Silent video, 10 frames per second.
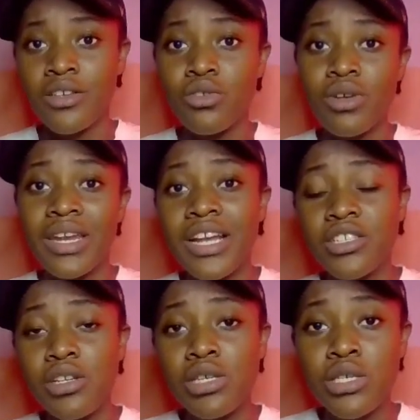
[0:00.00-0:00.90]
you can
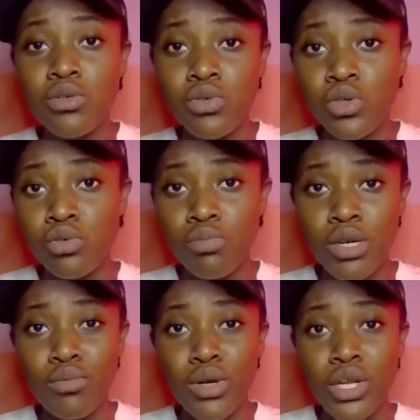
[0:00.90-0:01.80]
actually use to
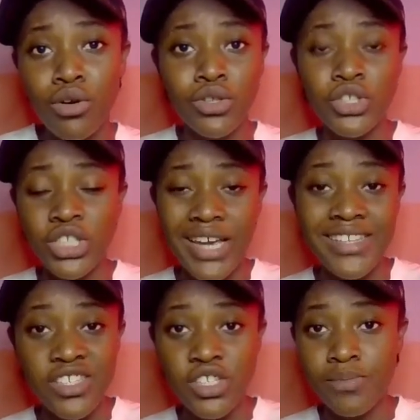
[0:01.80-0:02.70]
make money on
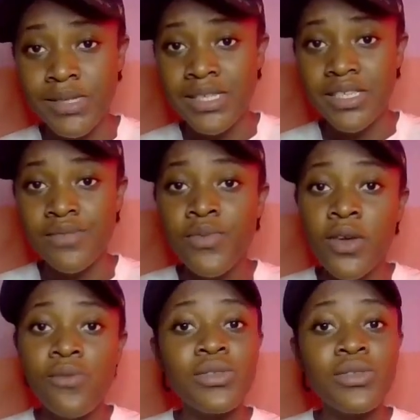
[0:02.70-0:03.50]
ChatGPT